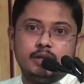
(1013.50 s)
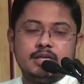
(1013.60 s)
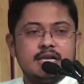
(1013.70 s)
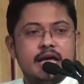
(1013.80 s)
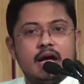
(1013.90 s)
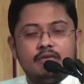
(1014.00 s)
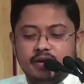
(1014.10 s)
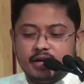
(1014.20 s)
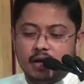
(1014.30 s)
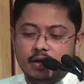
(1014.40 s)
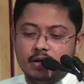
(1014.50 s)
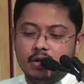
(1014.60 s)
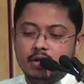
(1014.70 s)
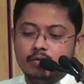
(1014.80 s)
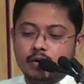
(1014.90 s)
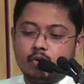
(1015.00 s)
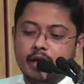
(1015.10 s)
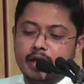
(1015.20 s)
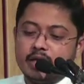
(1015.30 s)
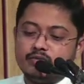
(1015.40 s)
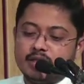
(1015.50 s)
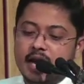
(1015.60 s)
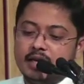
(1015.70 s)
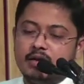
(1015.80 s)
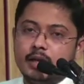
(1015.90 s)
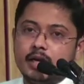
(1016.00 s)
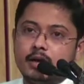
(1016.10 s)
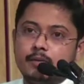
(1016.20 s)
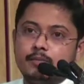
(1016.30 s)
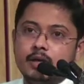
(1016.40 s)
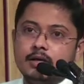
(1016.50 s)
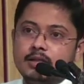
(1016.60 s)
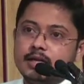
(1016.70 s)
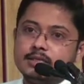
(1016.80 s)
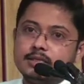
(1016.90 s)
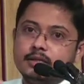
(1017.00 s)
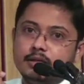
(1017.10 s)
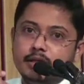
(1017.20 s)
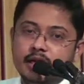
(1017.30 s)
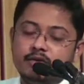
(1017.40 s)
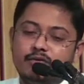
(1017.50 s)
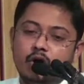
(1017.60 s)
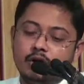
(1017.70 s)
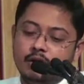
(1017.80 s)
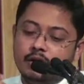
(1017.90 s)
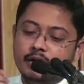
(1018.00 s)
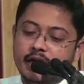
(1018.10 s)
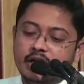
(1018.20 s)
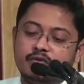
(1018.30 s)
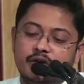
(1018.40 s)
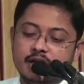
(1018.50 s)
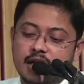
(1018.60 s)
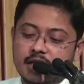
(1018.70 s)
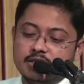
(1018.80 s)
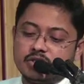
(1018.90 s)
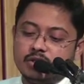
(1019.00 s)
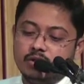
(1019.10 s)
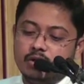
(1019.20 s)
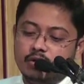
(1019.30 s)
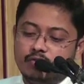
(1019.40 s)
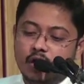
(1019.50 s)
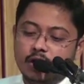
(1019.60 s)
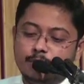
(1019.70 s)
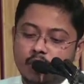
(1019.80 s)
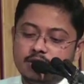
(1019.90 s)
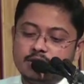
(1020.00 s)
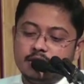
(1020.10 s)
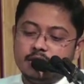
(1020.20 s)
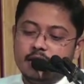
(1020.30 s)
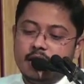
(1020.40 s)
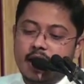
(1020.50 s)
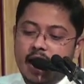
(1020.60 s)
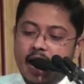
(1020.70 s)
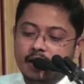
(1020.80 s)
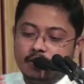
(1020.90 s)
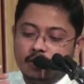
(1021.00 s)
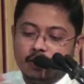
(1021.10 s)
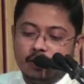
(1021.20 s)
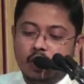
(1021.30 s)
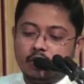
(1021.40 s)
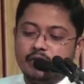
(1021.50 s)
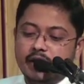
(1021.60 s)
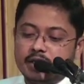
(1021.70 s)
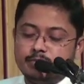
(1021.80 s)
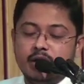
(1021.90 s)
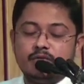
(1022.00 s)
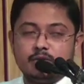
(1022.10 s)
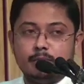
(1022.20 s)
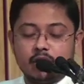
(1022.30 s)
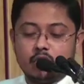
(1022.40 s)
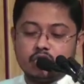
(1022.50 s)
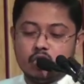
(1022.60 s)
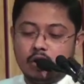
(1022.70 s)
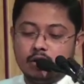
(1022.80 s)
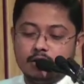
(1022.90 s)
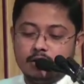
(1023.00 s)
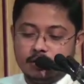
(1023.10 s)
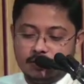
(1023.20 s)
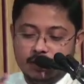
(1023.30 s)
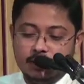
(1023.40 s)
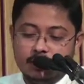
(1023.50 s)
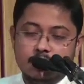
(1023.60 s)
Just like Africa, we could engage with Latin America. There is need for greater federalization, foreign policy, and a lot of engagement with Mercosur, the